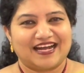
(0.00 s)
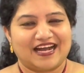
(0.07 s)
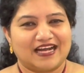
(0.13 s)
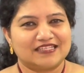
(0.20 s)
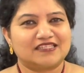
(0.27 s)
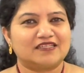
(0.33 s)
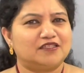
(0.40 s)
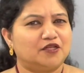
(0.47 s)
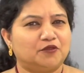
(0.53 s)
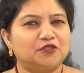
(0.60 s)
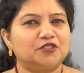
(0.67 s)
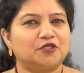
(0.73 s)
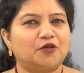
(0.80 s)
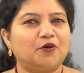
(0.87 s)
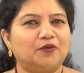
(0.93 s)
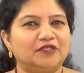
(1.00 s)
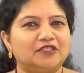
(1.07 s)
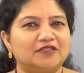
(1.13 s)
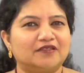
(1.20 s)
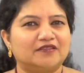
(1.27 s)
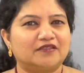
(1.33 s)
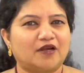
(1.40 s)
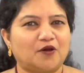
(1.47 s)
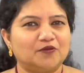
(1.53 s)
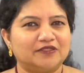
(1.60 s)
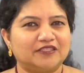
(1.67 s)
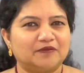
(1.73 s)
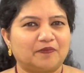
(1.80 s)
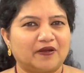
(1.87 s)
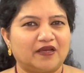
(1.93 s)
I said, don't you go into the ground
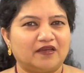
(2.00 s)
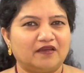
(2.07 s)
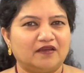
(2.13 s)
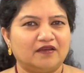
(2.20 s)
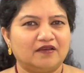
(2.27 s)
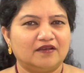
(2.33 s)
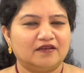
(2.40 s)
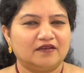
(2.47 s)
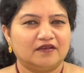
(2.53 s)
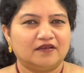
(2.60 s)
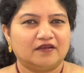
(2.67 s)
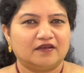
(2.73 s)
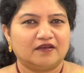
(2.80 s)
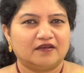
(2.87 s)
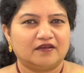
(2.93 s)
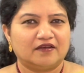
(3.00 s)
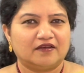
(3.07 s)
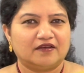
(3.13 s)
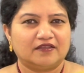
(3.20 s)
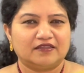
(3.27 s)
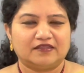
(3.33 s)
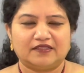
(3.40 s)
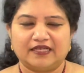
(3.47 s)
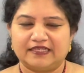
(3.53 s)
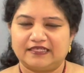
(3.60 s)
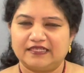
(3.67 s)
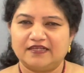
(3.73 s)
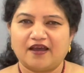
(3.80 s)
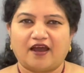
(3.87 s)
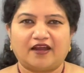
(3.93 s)
and play? they
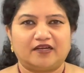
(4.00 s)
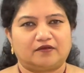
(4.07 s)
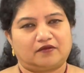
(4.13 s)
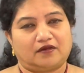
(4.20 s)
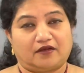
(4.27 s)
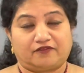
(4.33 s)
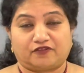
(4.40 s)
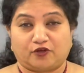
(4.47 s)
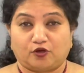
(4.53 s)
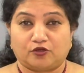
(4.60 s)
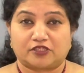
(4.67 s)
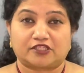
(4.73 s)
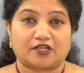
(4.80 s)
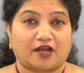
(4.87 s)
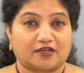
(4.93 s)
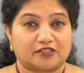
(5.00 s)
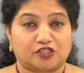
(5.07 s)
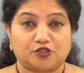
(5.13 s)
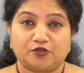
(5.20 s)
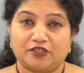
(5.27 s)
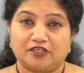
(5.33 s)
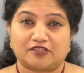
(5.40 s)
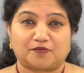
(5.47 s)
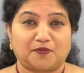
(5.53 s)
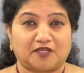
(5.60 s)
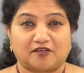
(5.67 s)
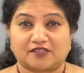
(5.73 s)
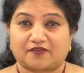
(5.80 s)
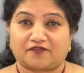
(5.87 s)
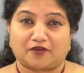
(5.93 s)
denied, of course, last 2 years
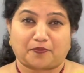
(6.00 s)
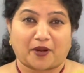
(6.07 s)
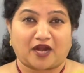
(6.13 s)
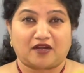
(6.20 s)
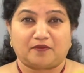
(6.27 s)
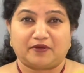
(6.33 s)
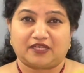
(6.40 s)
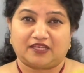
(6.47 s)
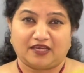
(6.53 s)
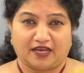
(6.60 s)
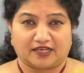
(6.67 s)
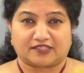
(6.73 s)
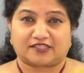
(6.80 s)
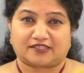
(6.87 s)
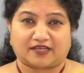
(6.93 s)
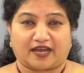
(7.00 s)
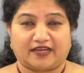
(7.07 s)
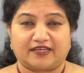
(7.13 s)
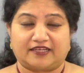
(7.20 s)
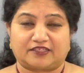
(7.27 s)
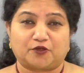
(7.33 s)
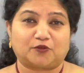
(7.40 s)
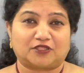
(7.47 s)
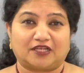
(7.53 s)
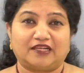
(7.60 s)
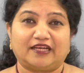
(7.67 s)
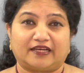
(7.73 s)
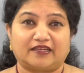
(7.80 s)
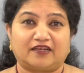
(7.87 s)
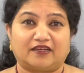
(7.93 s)
because of the pandemic. Yes, I totally
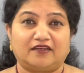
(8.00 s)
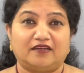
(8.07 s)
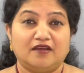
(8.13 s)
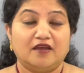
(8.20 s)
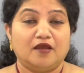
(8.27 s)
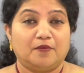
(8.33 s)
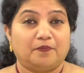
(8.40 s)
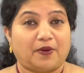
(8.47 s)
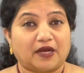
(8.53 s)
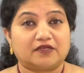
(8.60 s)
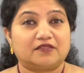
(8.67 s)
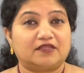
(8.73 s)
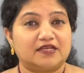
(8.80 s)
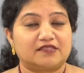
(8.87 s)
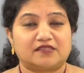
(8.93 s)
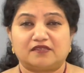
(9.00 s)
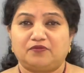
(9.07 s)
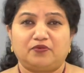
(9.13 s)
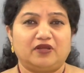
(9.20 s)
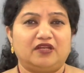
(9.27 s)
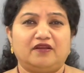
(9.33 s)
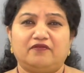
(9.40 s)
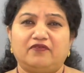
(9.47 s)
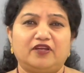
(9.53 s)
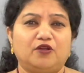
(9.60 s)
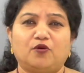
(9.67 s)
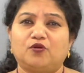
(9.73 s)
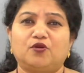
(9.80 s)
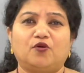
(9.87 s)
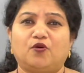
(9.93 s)
agree. But they said we
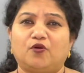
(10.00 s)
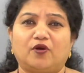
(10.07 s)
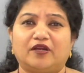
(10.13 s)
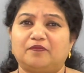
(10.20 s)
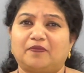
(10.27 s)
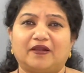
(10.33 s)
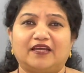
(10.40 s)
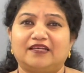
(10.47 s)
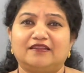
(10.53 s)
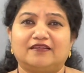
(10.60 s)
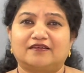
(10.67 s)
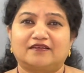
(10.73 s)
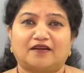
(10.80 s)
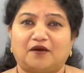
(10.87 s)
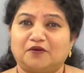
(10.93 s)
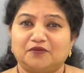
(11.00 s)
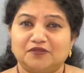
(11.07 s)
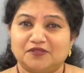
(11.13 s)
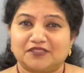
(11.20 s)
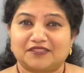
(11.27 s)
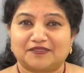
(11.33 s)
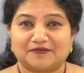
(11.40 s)
don't go and play in the ground.